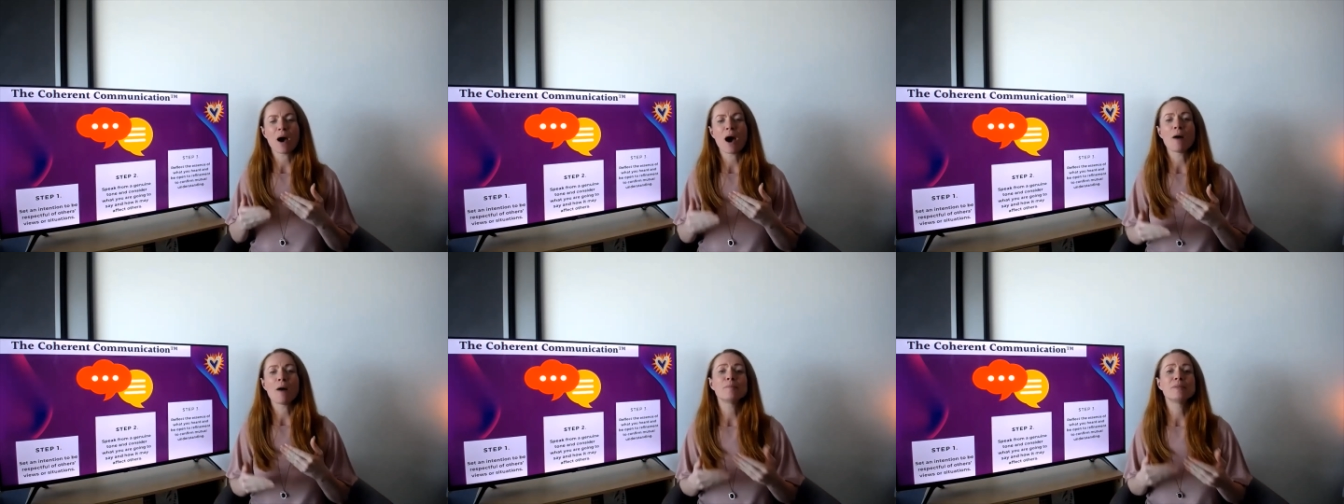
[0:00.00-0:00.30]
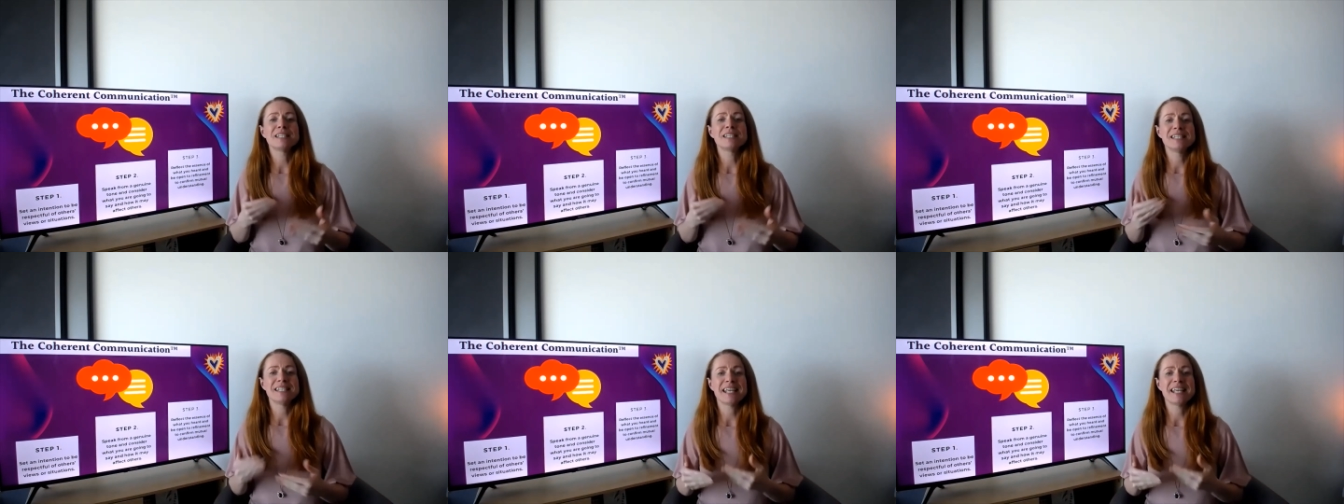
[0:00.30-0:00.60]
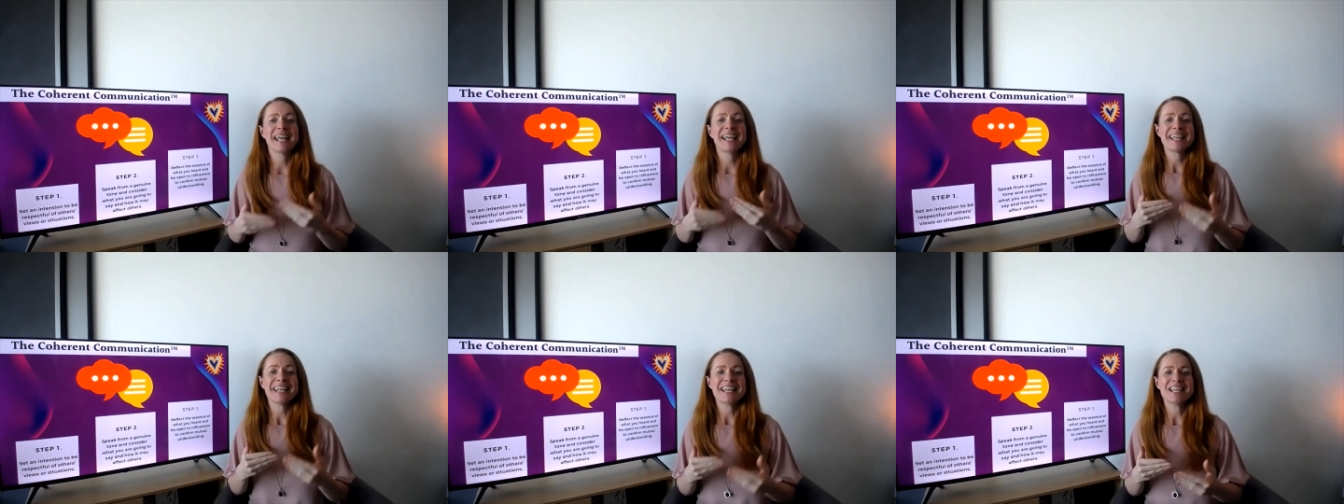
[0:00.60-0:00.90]
up to
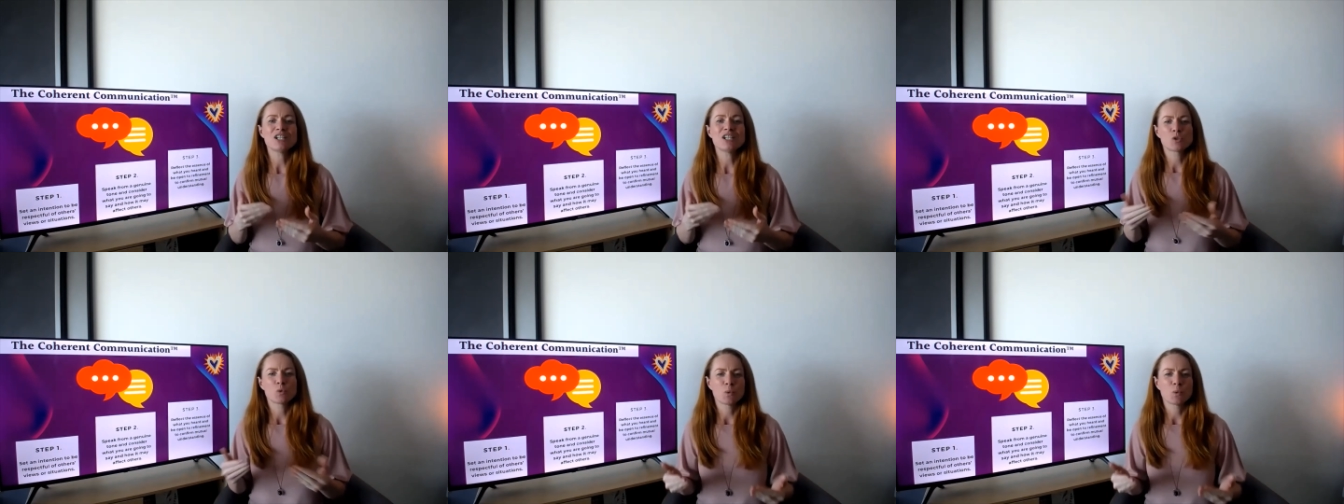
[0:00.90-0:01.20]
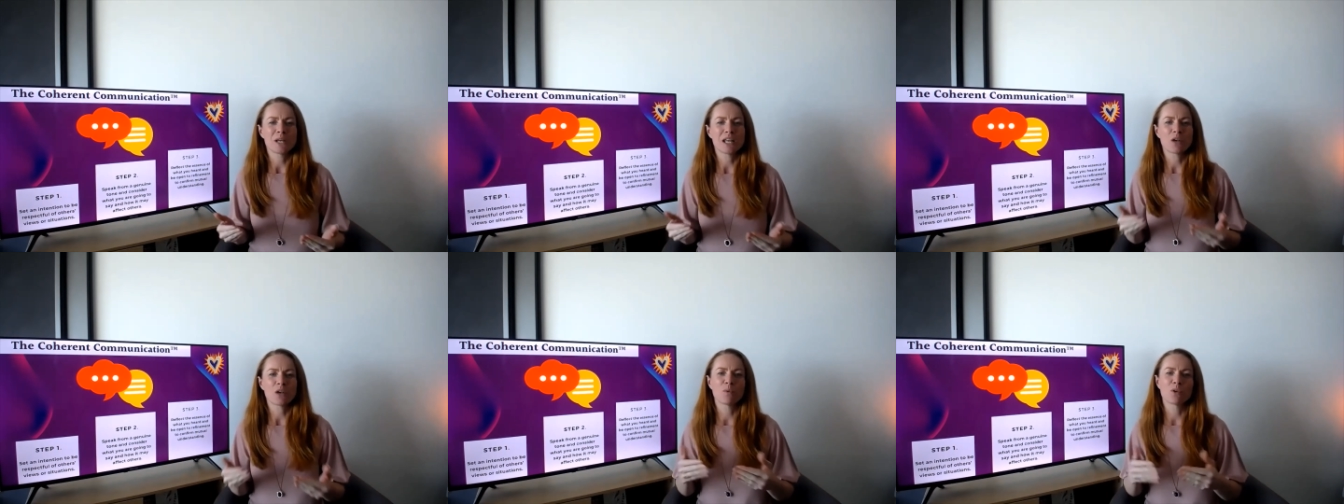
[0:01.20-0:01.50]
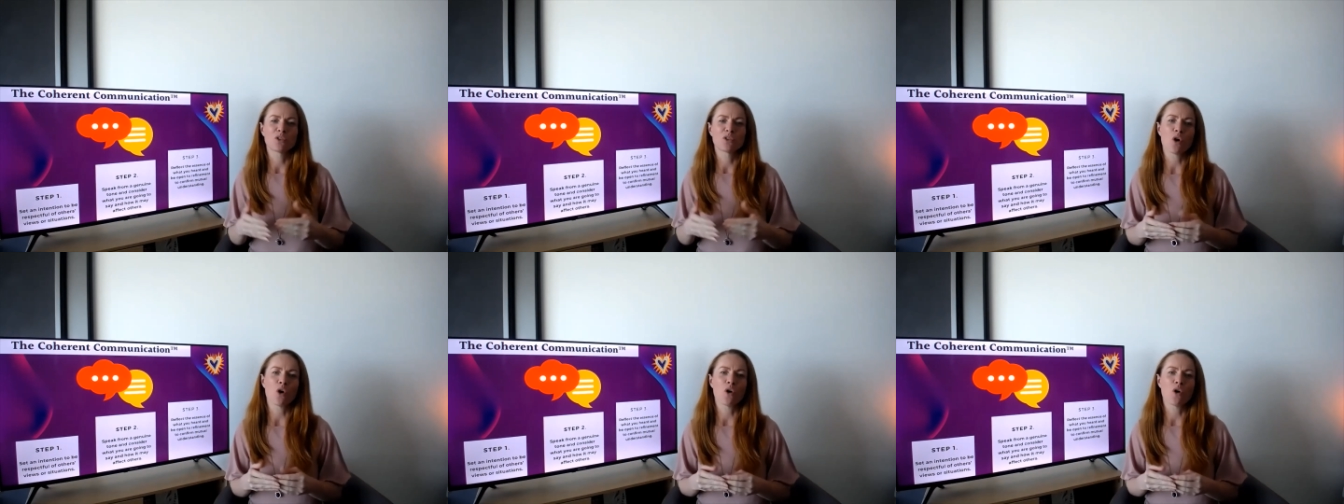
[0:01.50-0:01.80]
date each week
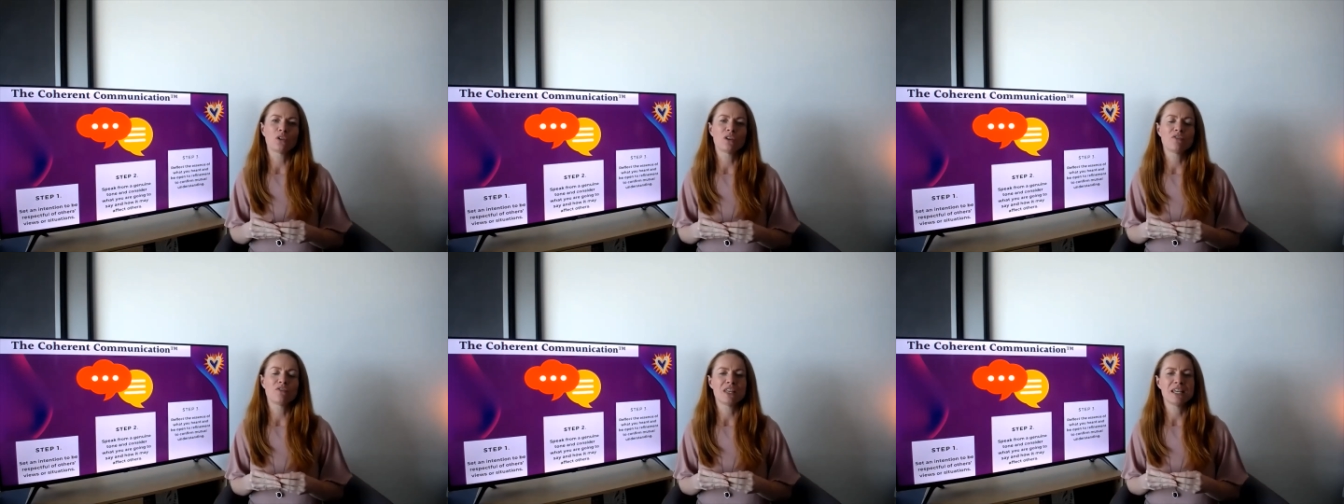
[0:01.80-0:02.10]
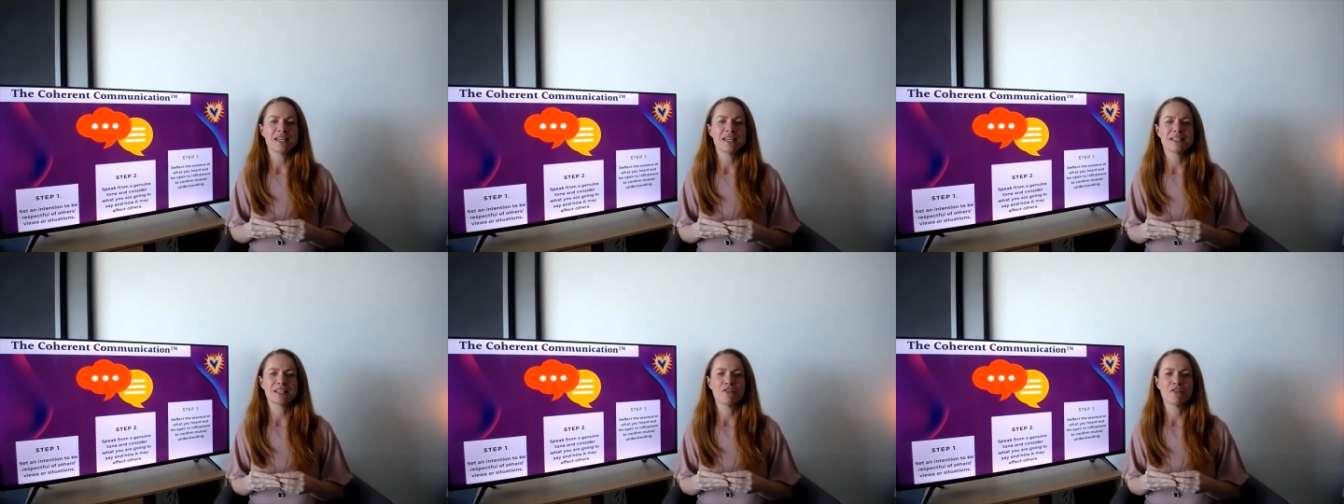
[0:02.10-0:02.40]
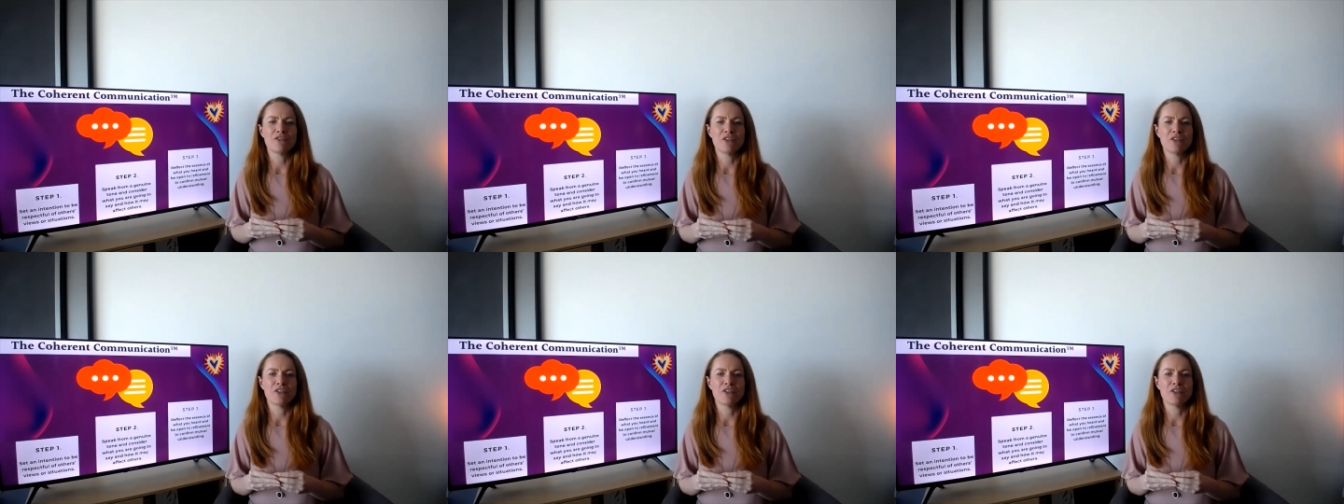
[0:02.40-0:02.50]
with all of these